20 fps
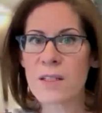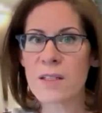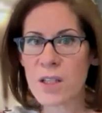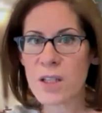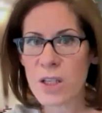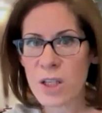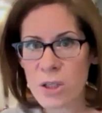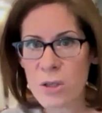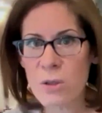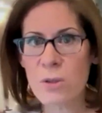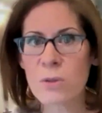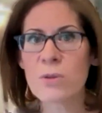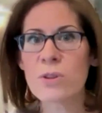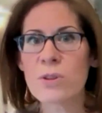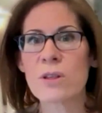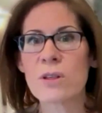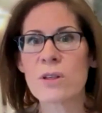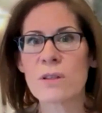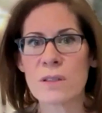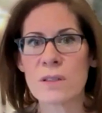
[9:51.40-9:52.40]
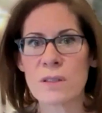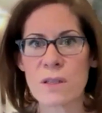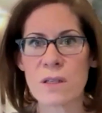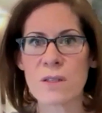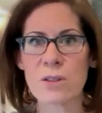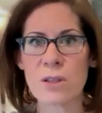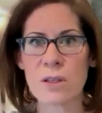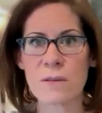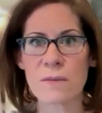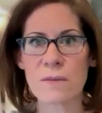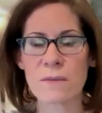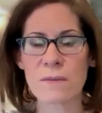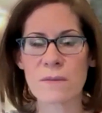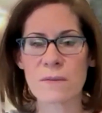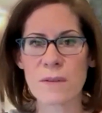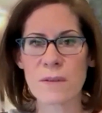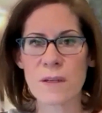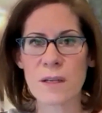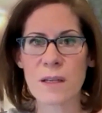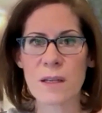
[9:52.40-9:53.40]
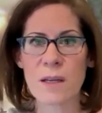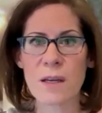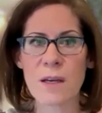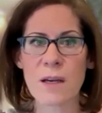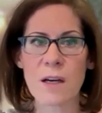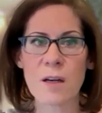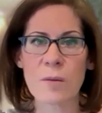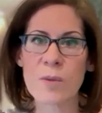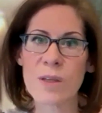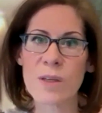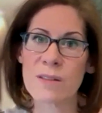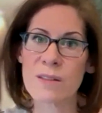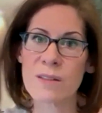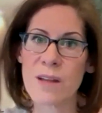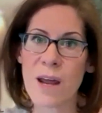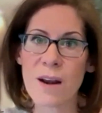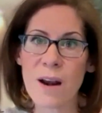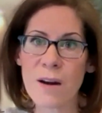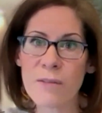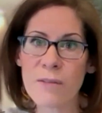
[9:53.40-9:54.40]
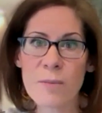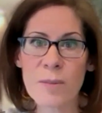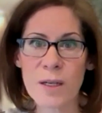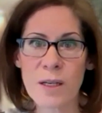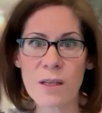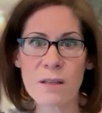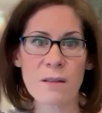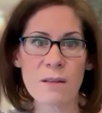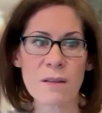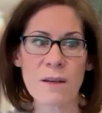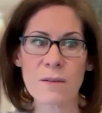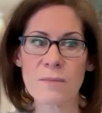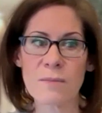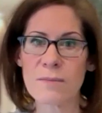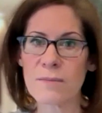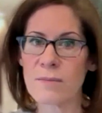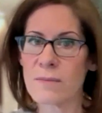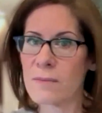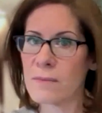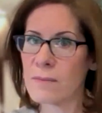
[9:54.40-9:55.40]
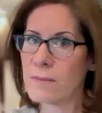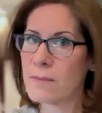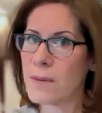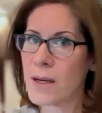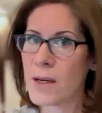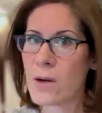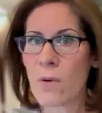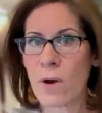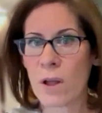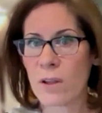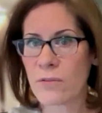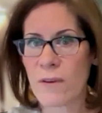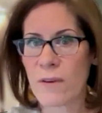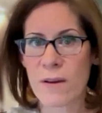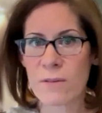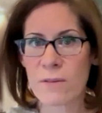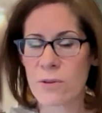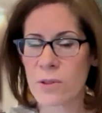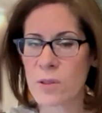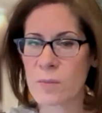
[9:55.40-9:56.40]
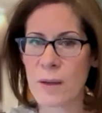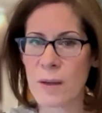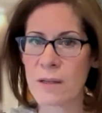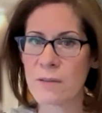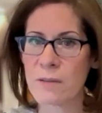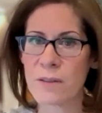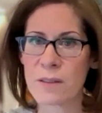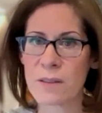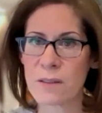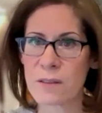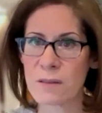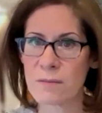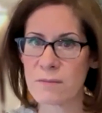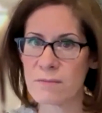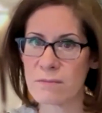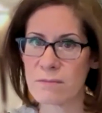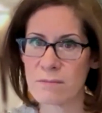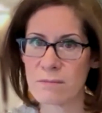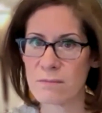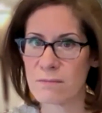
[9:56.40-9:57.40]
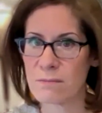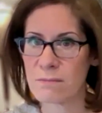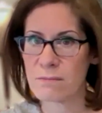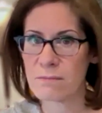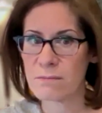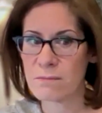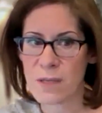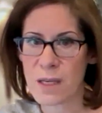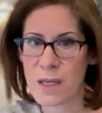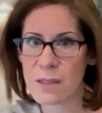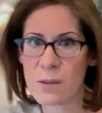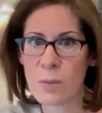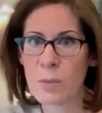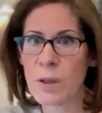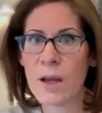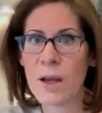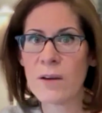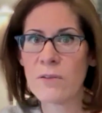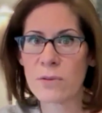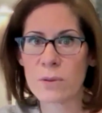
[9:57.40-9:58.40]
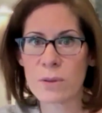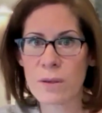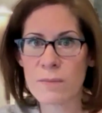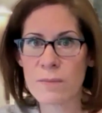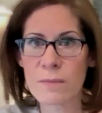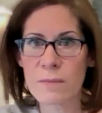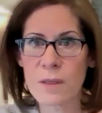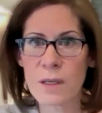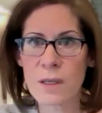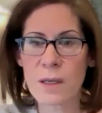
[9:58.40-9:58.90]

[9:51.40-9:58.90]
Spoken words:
is a huge distinction, because not everybody that might qualify for those benefits has applied for them.